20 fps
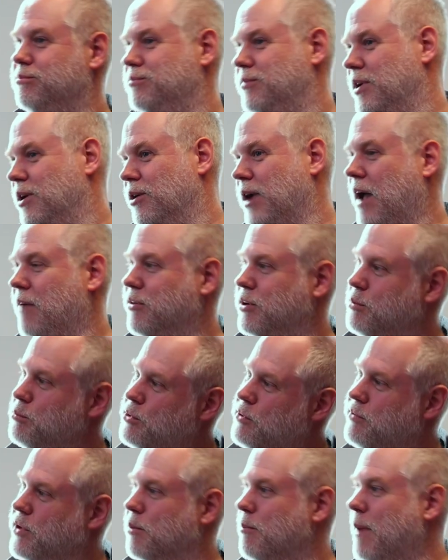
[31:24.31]
they're having to
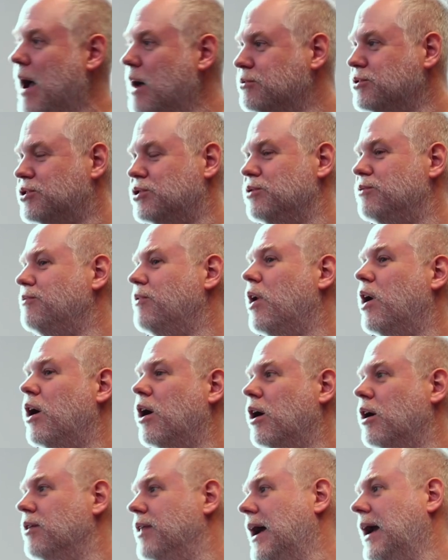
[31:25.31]
move their mouse too
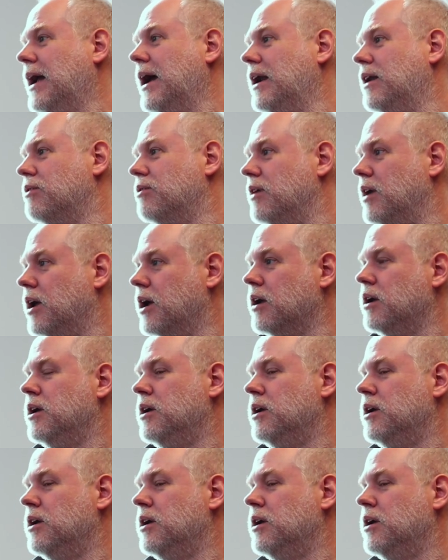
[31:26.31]
far, that kind of thing.